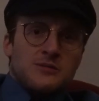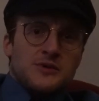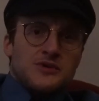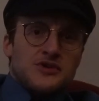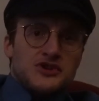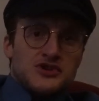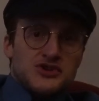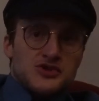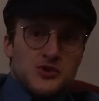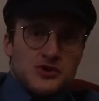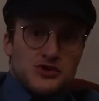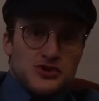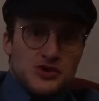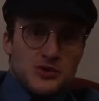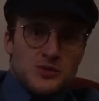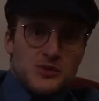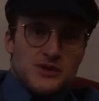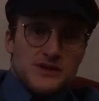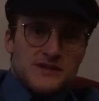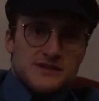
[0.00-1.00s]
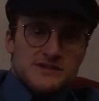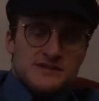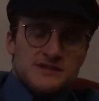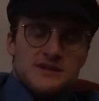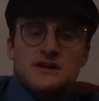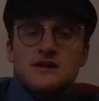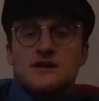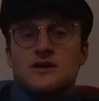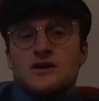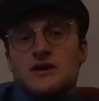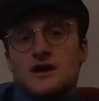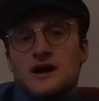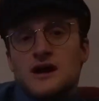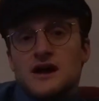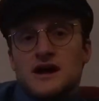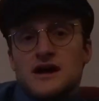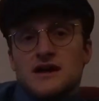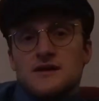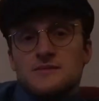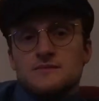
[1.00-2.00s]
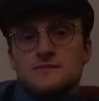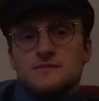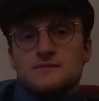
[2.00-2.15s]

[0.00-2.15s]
but the short-term risks are high.